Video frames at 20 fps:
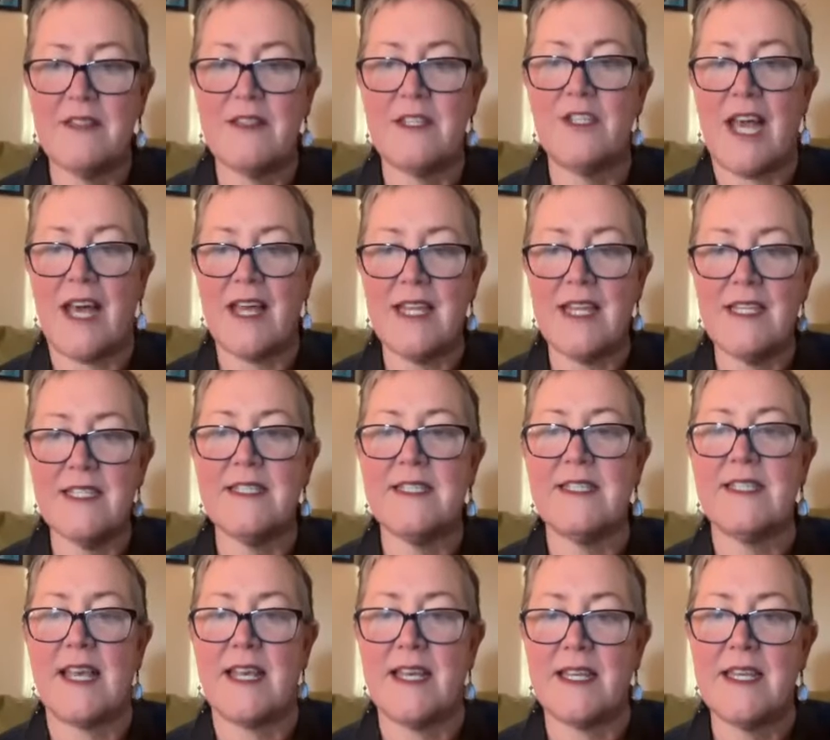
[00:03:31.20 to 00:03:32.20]
in the chat has
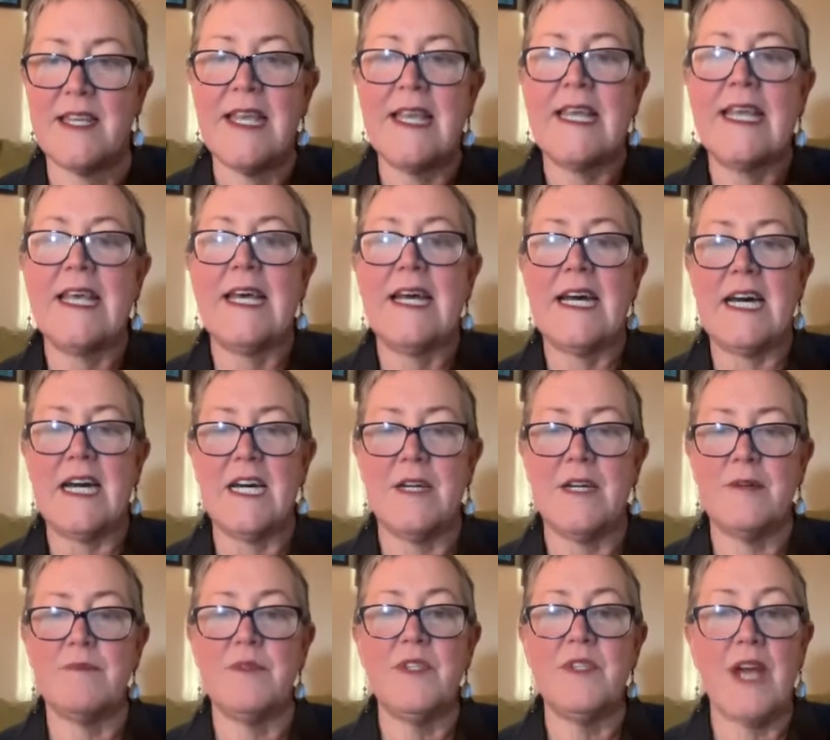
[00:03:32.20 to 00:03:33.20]
said,
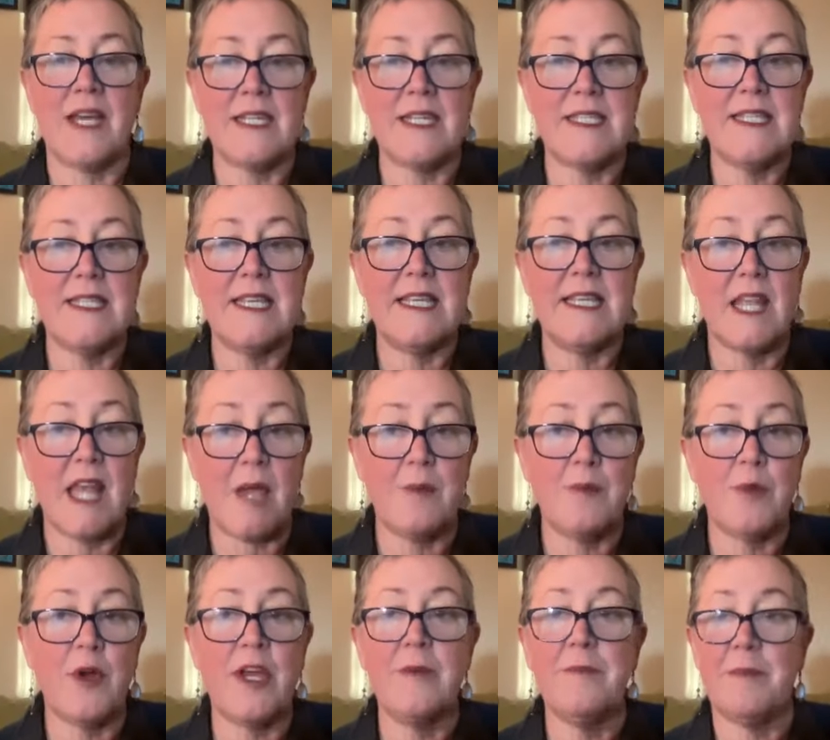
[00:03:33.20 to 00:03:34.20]
not a seed
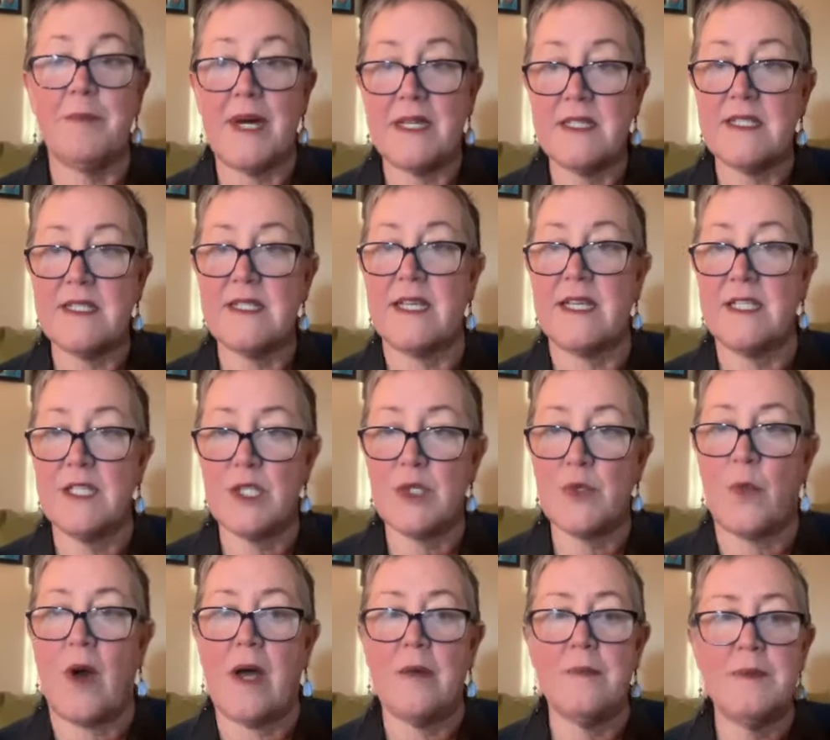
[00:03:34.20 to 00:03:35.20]
library, but seed
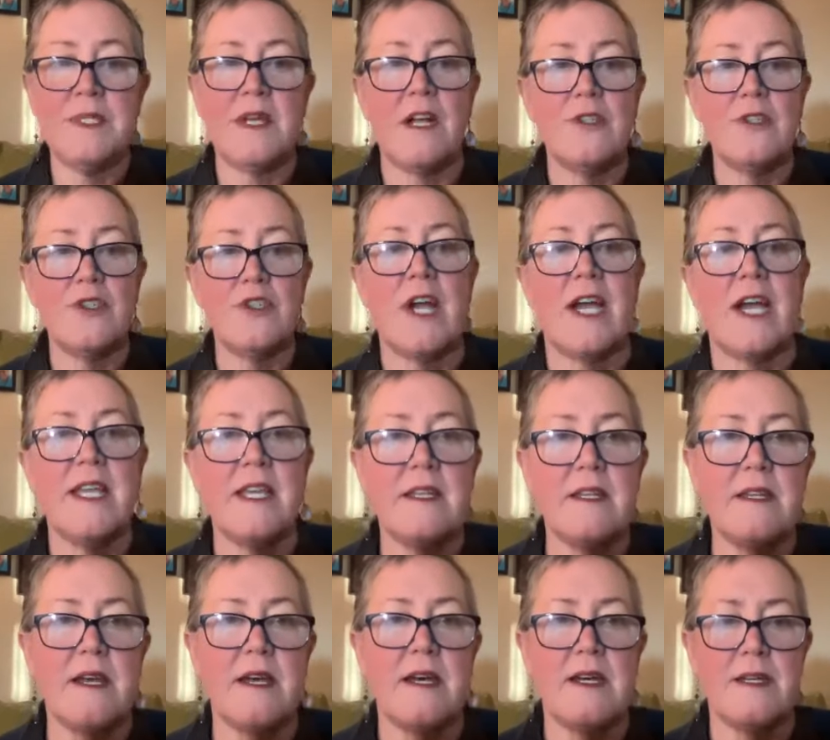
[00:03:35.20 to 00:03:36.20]
swaps. I'll try
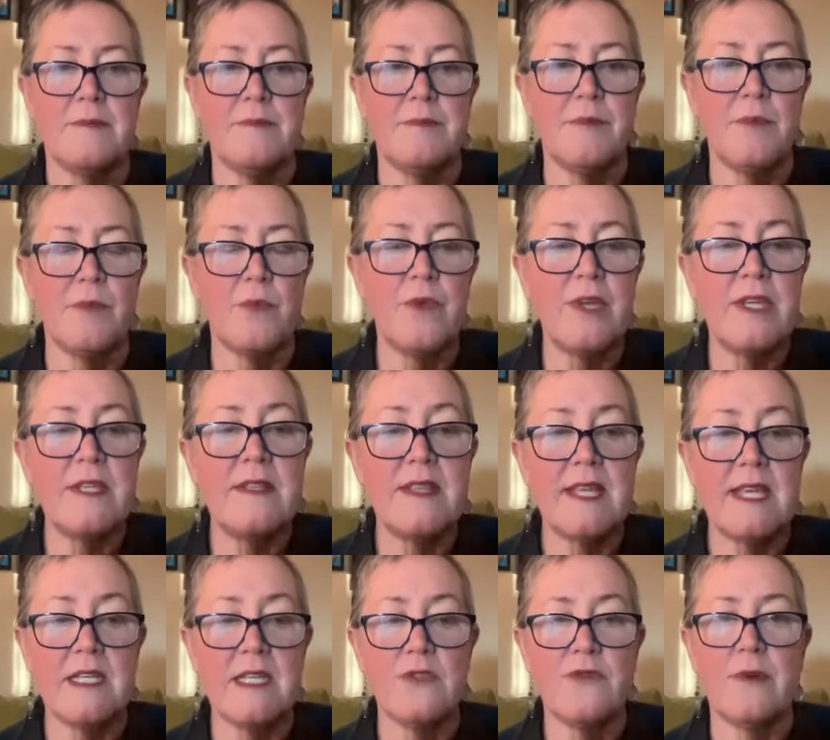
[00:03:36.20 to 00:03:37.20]
and read
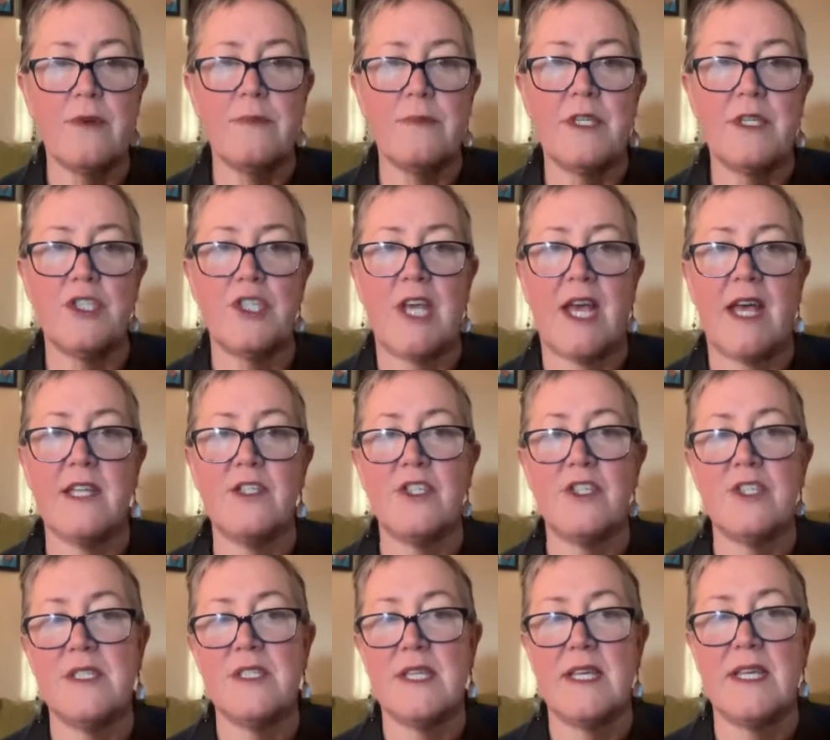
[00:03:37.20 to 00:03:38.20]
things from the chat
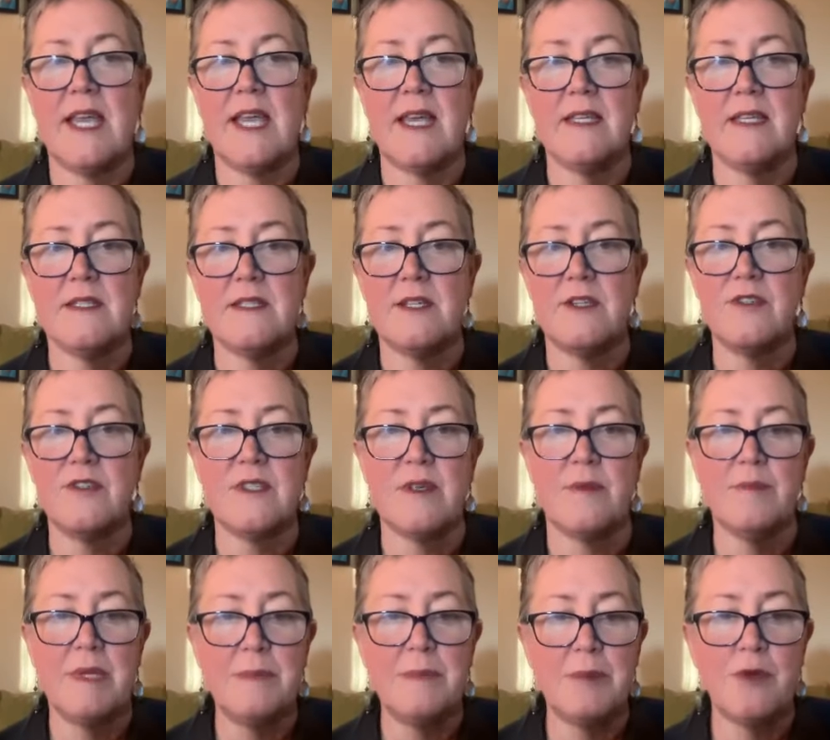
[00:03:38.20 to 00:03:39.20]
just in case there's
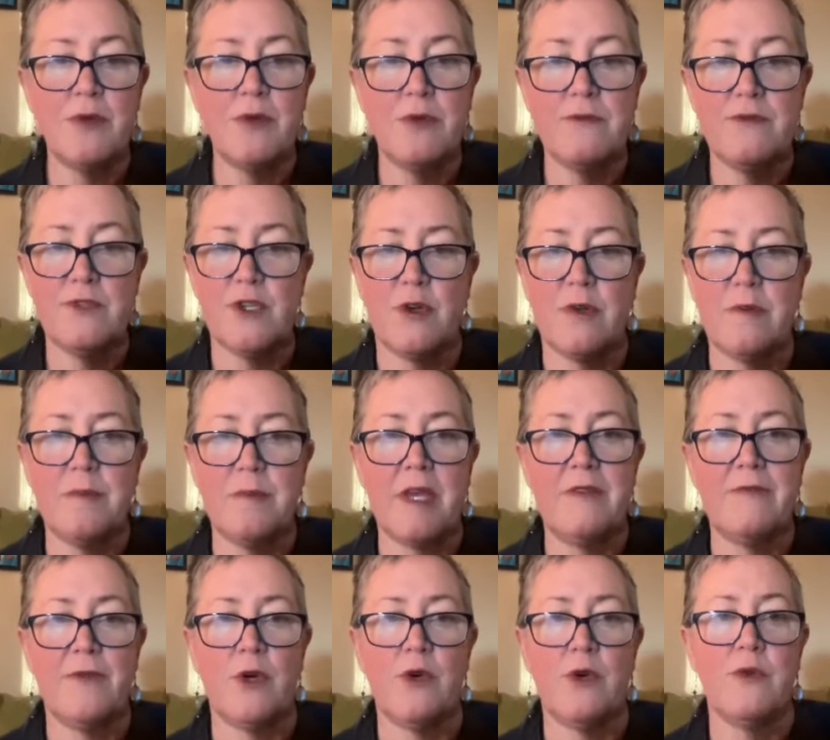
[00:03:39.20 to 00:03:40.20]
some people who've joined
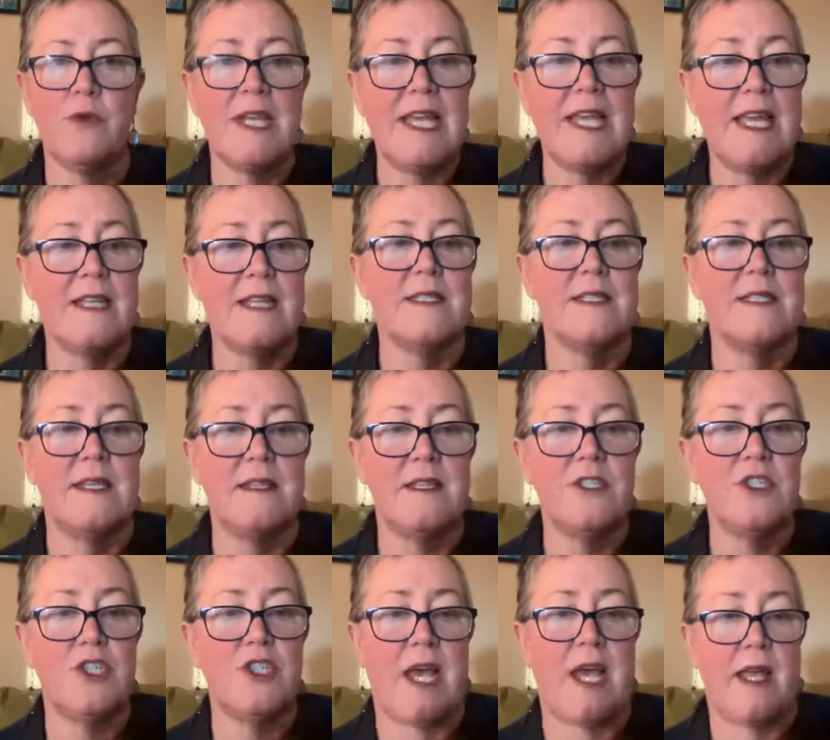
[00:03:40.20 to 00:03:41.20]
by phone and can't see
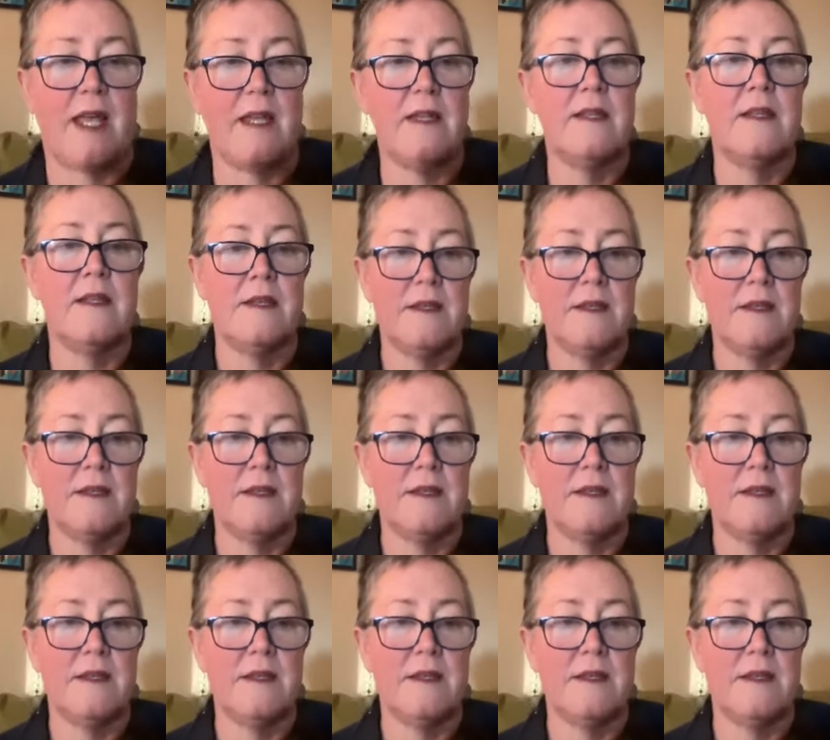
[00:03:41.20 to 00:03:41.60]
the chat.